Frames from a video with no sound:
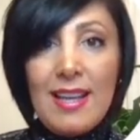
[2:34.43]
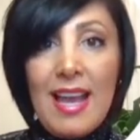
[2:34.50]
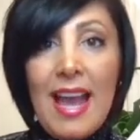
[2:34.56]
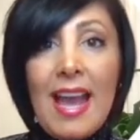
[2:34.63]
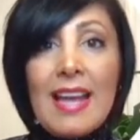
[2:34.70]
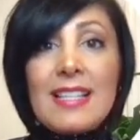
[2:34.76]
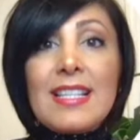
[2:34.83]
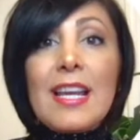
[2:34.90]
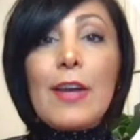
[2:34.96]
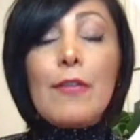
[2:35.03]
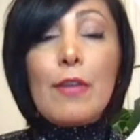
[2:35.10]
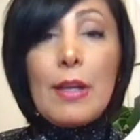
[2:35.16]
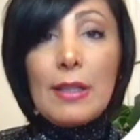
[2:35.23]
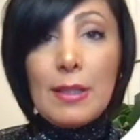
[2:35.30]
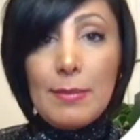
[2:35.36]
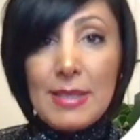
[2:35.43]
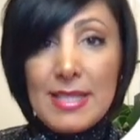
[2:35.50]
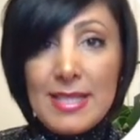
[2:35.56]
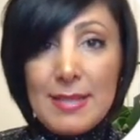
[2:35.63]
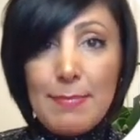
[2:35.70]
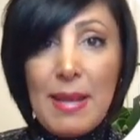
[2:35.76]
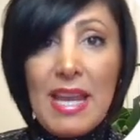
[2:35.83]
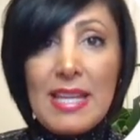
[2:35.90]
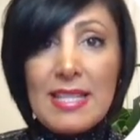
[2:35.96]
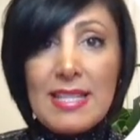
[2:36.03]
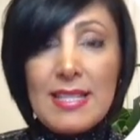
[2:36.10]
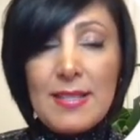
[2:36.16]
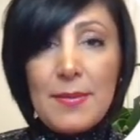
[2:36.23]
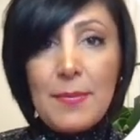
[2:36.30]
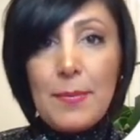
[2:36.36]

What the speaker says: and available space.